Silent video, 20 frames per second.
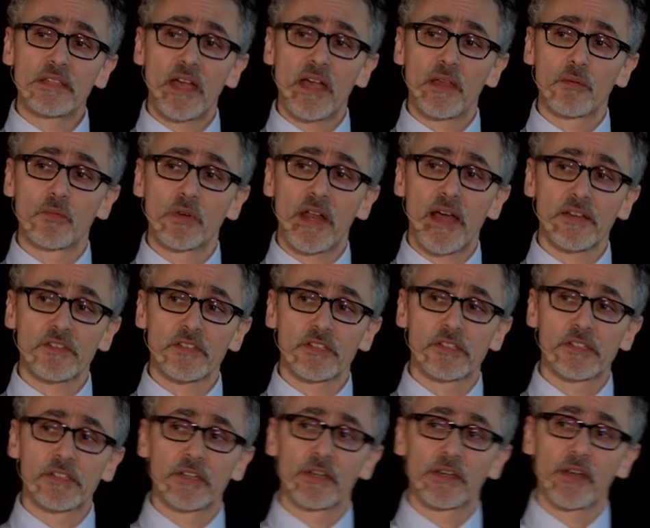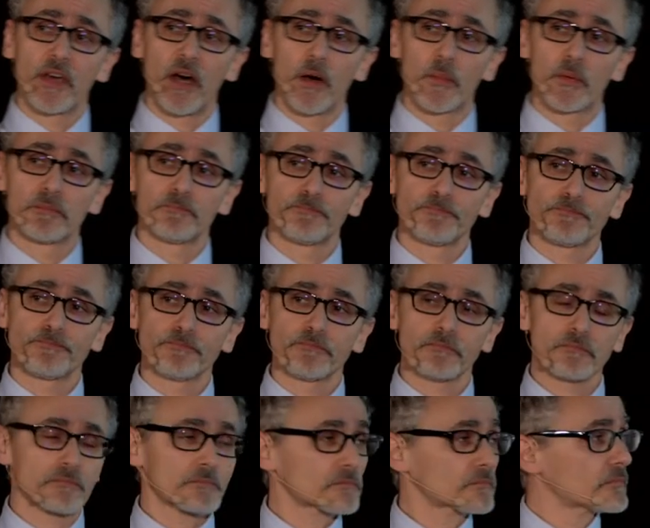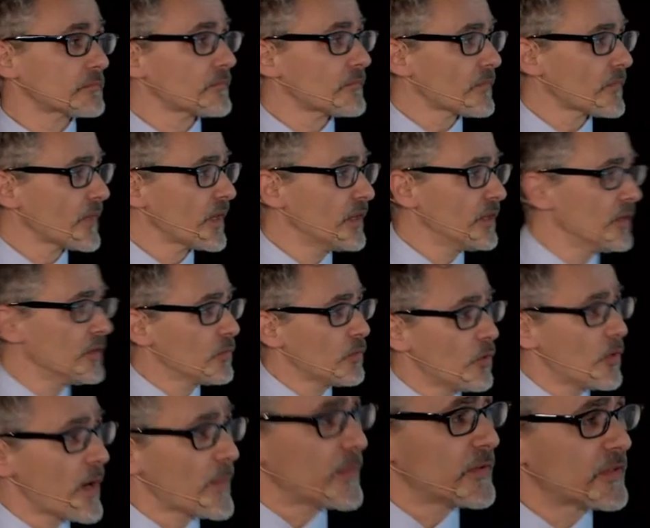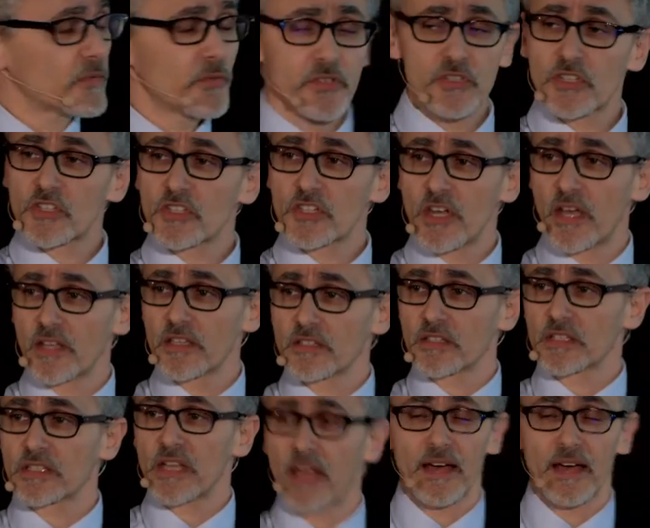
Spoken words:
in 10 would actually turn up. Well, what happens if we just change the